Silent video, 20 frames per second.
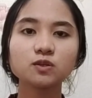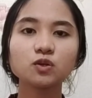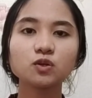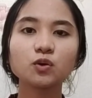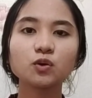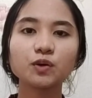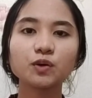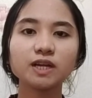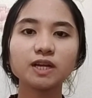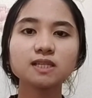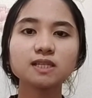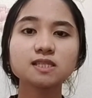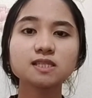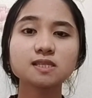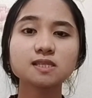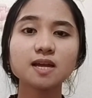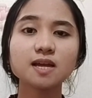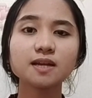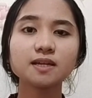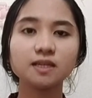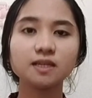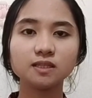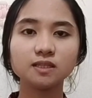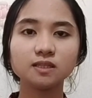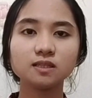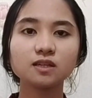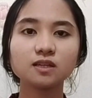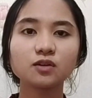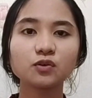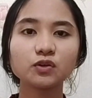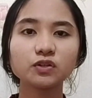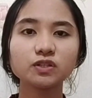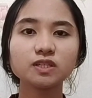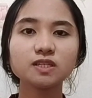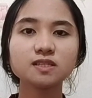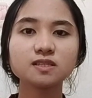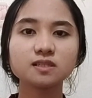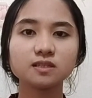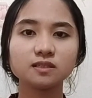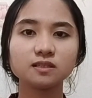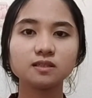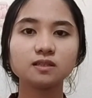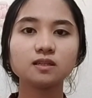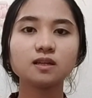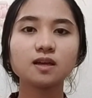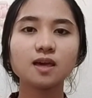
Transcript: The Greeks studied, criticized,